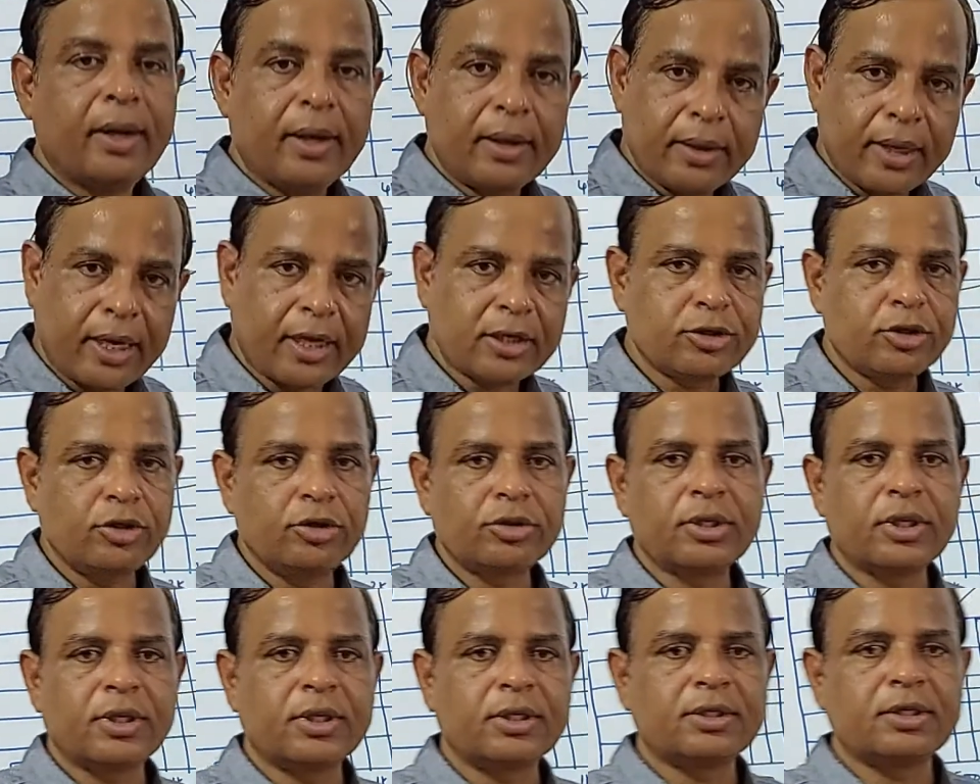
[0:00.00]

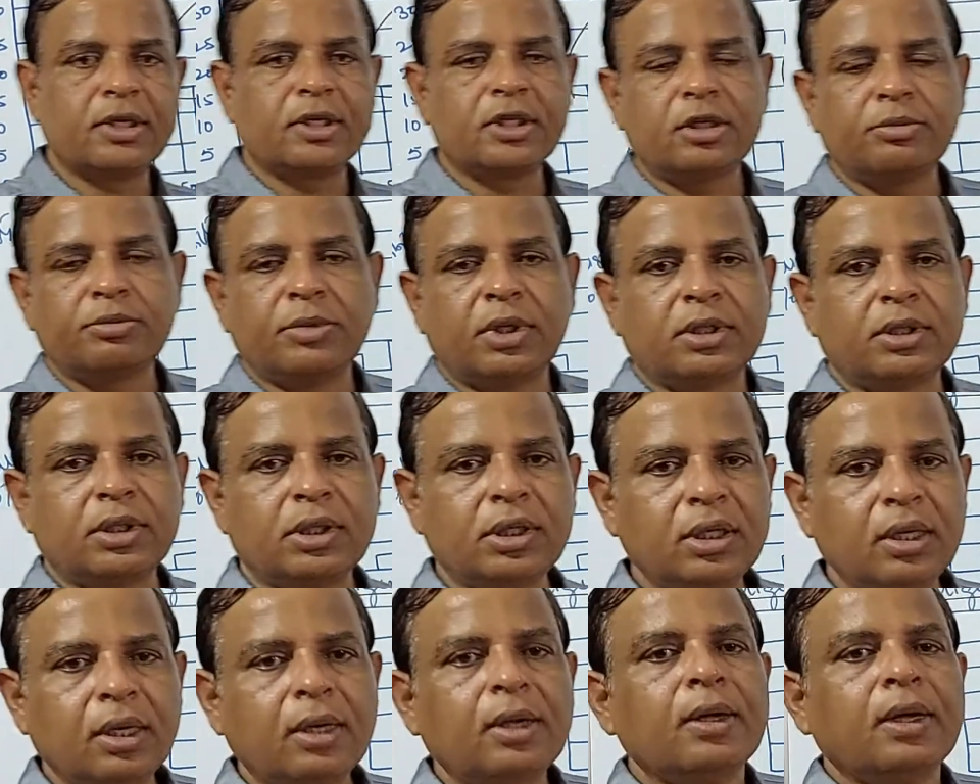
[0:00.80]
transducer? Is nothing but
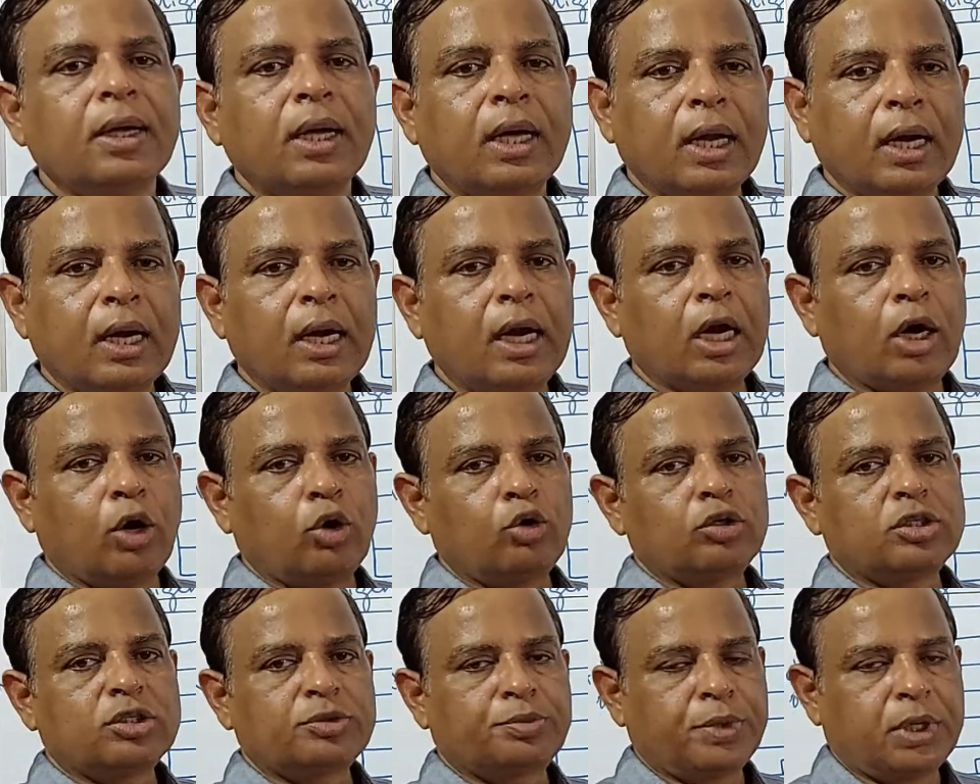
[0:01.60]
the
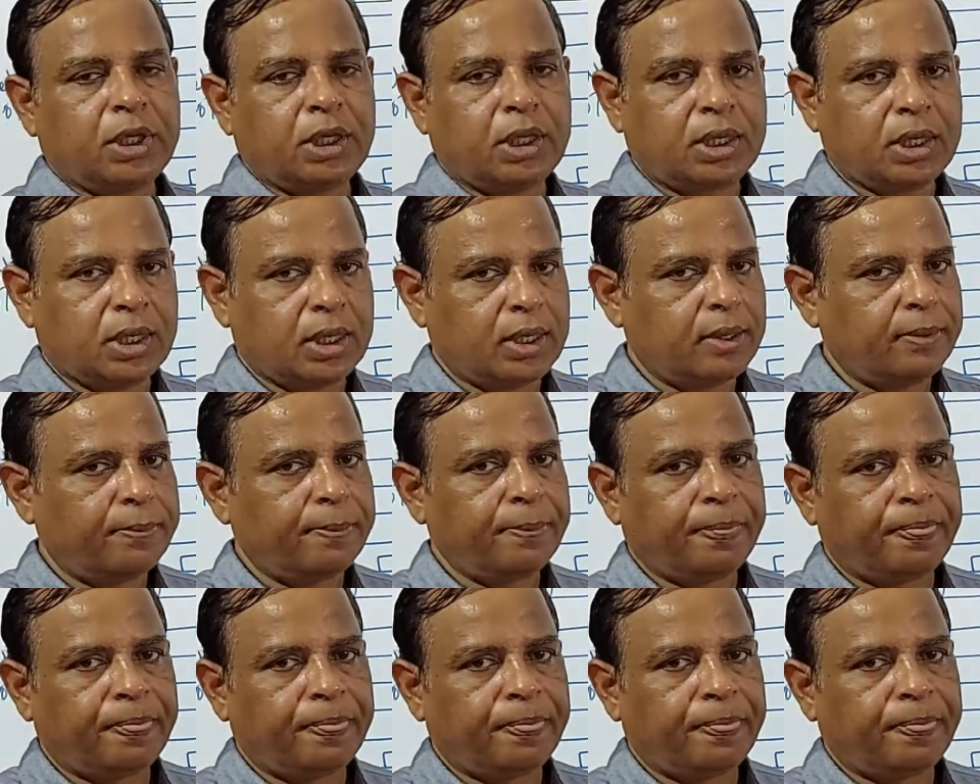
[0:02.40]
loudspeaker.